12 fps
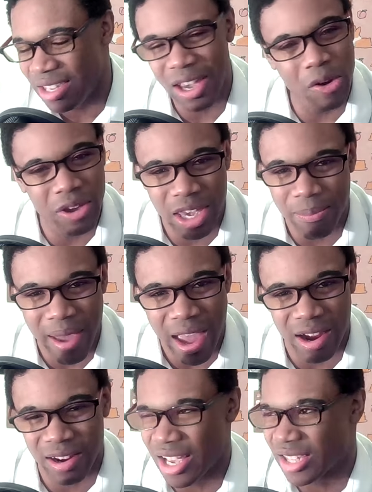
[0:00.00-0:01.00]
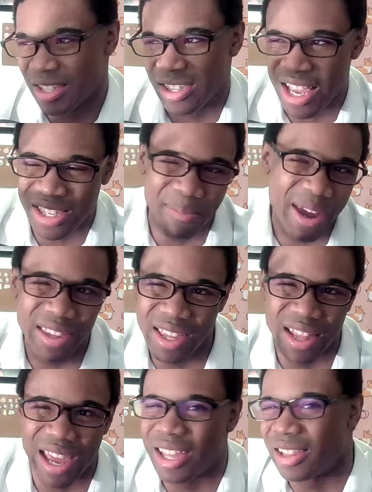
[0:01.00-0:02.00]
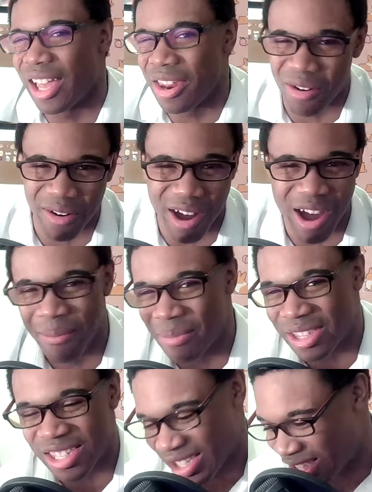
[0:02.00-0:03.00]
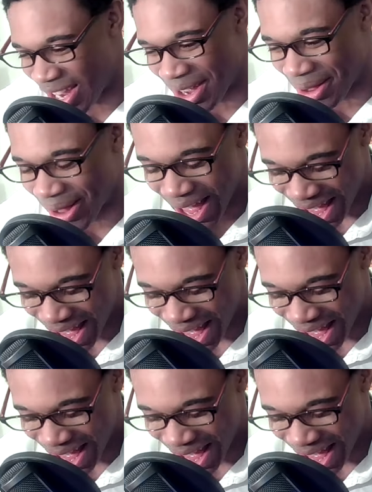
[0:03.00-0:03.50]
Yogi Bear, that's that's mainly like later on, but still,